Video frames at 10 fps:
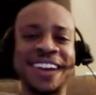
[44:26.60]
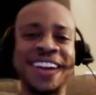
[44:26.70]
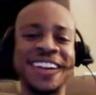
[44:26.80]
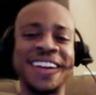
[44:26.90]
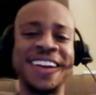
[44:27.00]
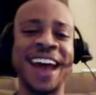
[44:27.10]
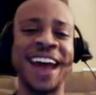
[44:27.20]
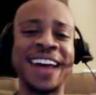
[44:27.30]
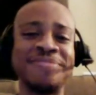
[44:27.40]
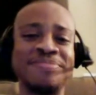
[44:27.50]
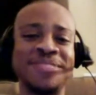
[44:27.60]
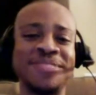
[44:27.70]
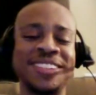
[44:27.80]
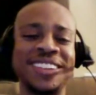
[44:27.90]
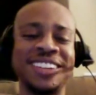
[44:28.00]
9,
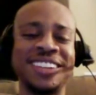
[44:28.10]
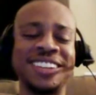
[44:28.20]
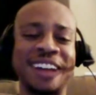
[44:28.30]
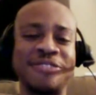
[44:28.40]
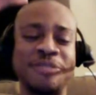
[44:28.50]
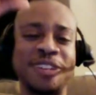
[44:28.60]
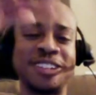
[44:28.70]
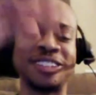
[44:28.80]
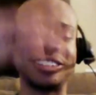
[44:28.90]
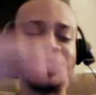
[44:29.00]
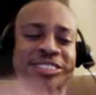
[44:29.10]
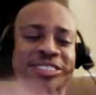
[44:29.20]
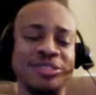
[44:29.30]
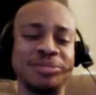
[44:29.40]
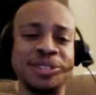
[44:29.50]
like from
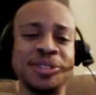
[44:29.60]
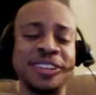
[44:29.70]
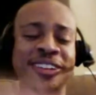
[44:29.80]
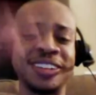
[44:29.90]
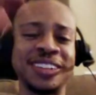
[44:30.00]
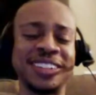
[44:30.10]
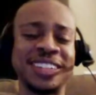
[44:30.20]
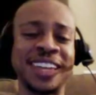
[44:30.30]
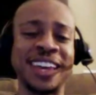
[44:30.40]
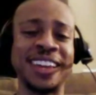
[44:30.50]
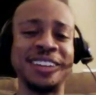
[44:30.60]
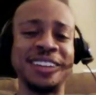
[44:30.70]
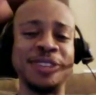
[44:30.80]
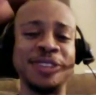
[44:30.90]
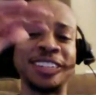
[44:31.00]
0 to 10, he
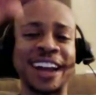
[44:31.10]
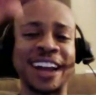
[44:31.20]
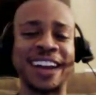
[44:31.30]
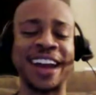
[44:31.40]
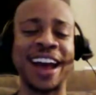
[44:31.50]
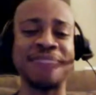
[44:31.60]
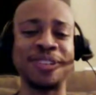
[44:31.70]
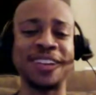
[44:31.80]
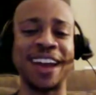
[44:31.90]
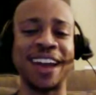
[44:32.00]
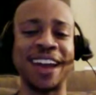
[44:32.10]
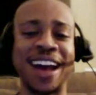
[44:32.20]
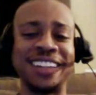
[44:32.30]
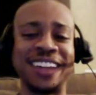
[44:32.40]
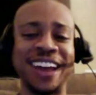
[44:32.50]
went to like a 9.9
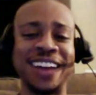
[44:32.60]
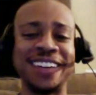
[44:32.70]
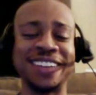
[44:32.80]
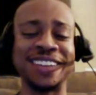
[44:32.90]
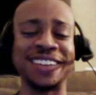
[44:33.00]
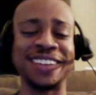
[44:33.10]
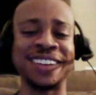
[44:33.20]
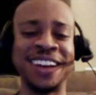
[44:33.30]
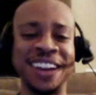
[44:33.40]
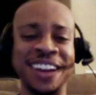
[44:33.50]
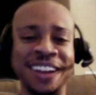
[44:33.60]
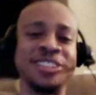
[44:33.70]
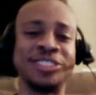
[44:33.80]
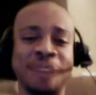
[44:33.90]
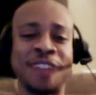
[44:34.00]
in anger, and then
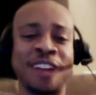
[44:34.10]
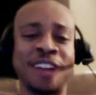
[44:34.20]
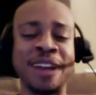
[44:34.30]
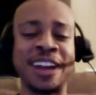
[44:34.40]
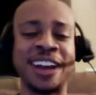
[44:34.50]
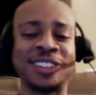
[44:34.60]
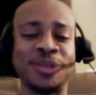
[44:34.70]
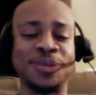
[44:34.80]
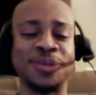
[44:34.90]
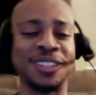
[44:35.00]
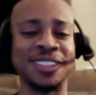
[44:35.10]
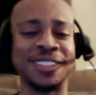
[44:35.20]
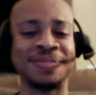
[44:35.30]
dropped all the way back down to a 1.